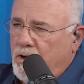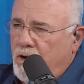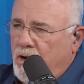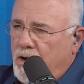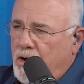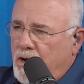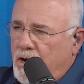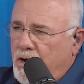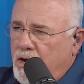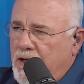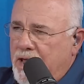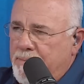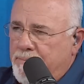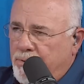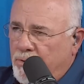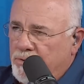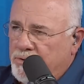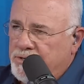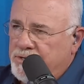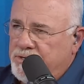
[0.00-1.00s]
uh, a
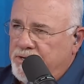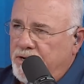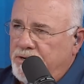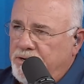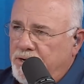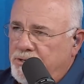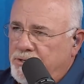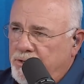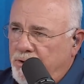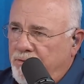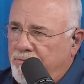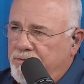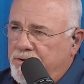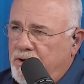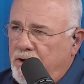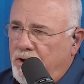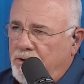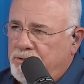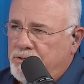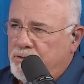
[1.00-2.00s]
percentage of
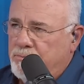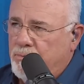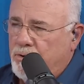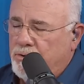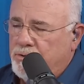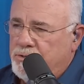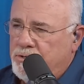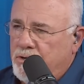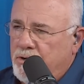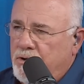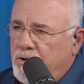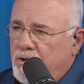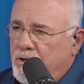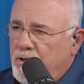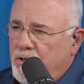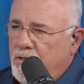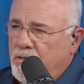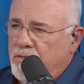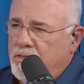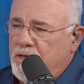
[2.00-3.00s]
customers
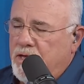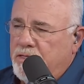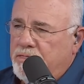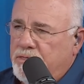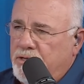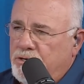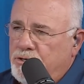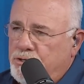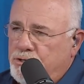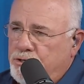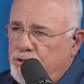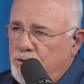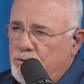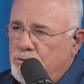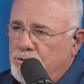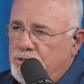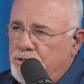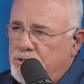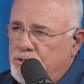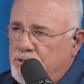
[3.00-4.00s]
that the
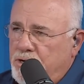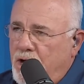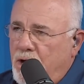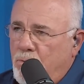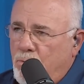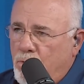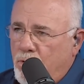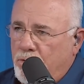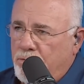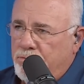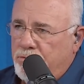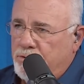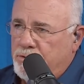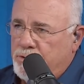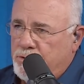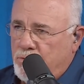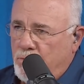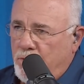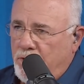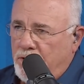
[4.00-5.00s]
juice is not worth the
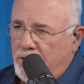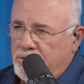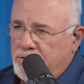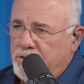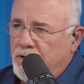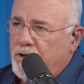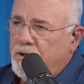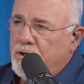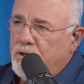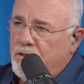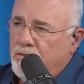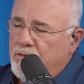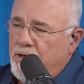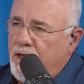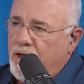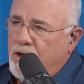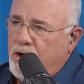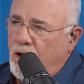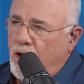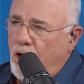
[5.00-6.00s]
squeeze.
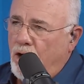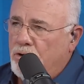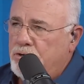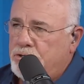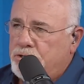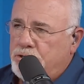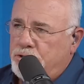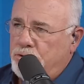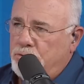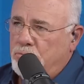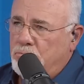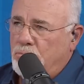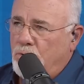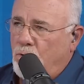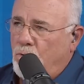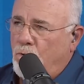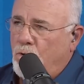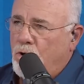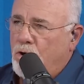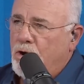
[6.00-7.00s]
They cost you
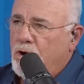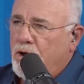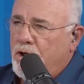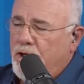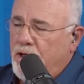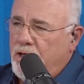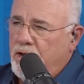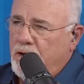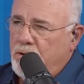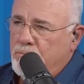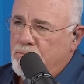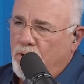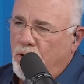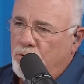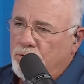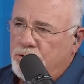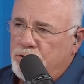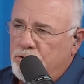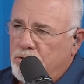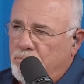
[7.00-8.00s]
more in
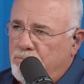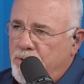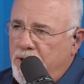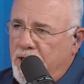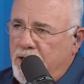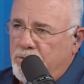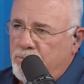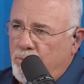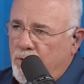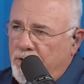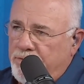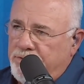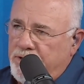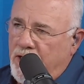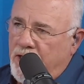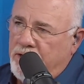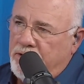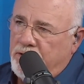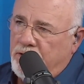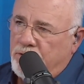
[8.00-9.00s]
emotional bandwidth
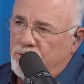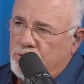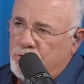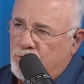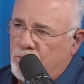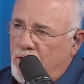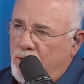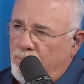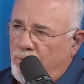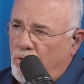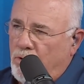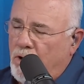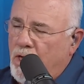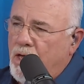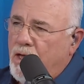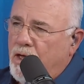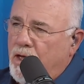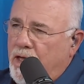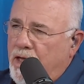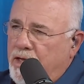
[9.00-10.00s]
and in trouble
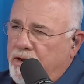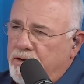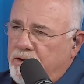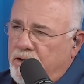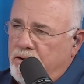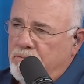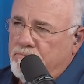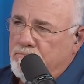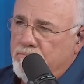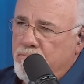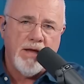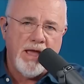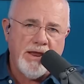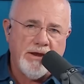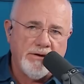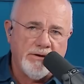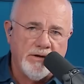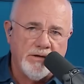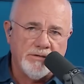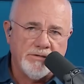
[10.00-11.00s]
and in
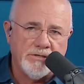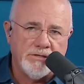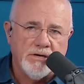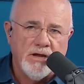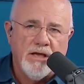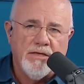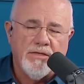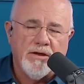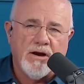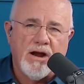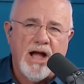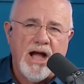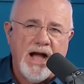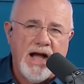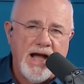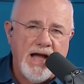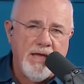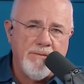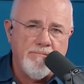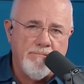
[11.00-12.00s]
maintenance. They're
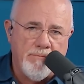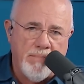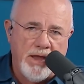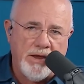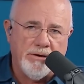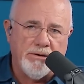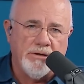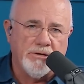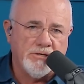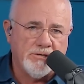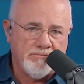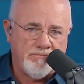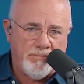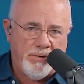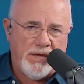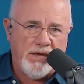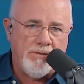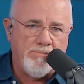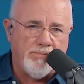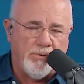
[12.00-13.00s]
high maintenance
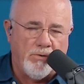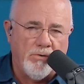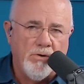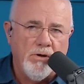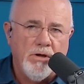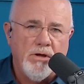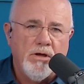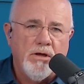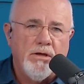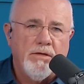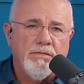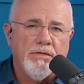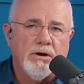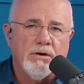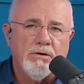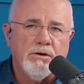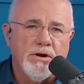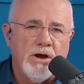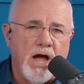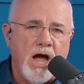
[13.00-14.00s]
people.
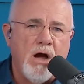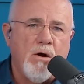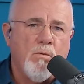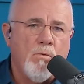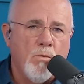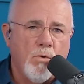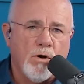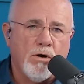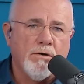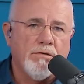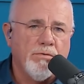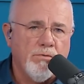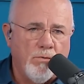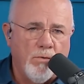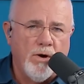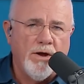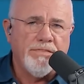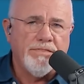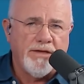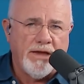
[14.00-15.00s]
They're not worth
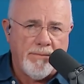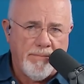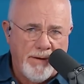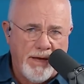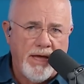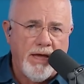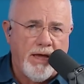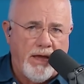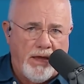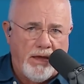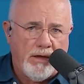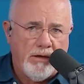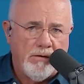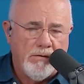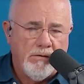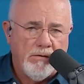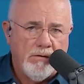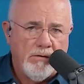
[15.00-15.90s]
what they pay.